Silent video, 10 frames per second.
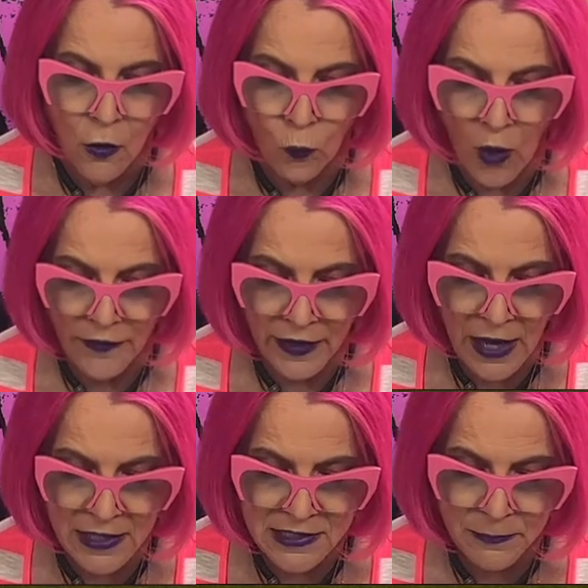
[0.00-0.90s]
While the
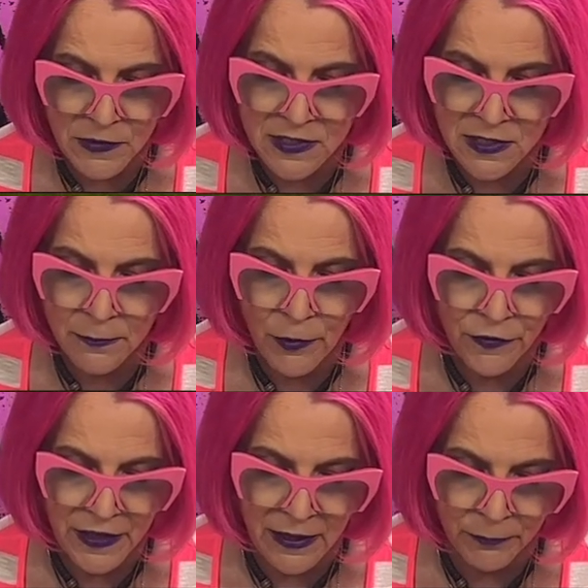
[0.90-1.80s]
concept is simple,
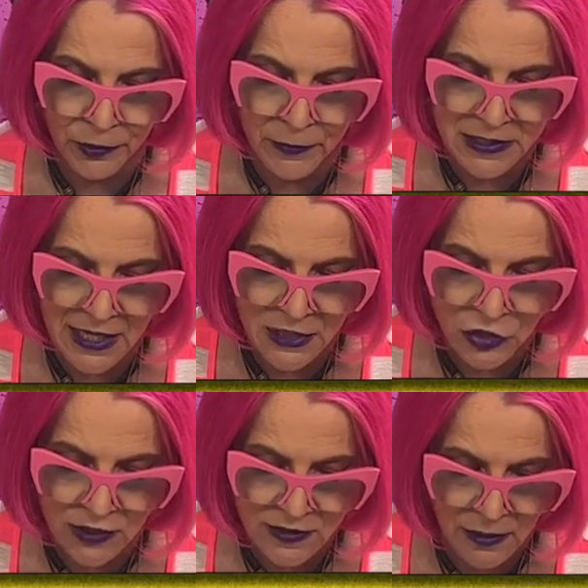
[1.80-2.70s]
the
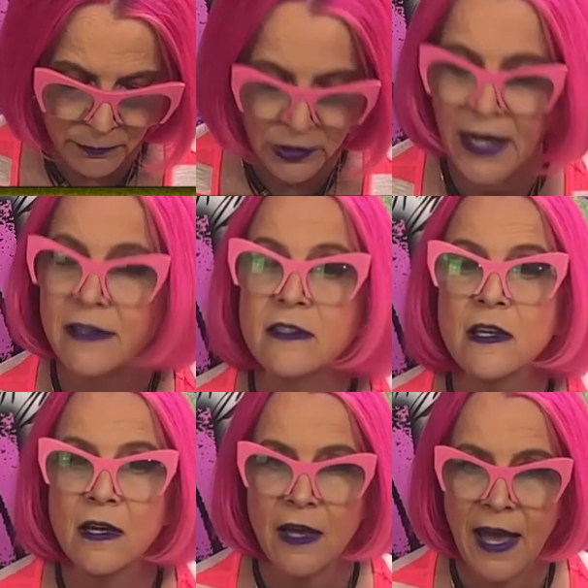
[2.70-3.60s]
implementation is complex,
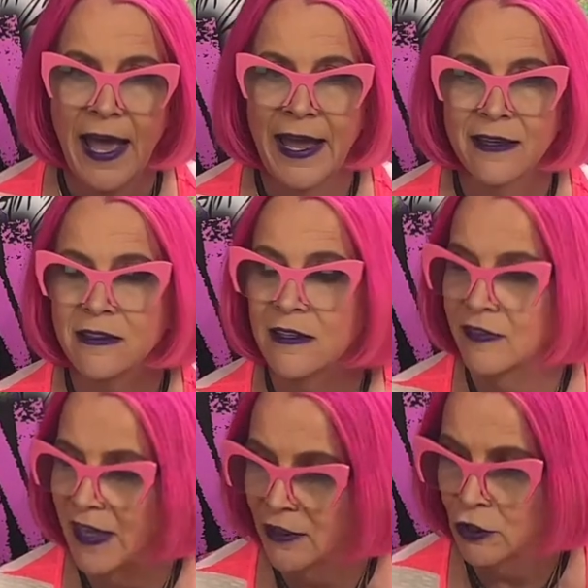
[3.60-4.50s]
and
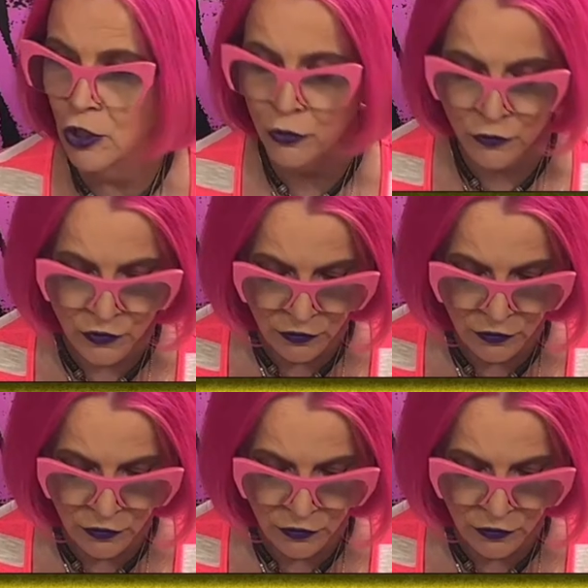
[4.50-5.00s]
they enclosed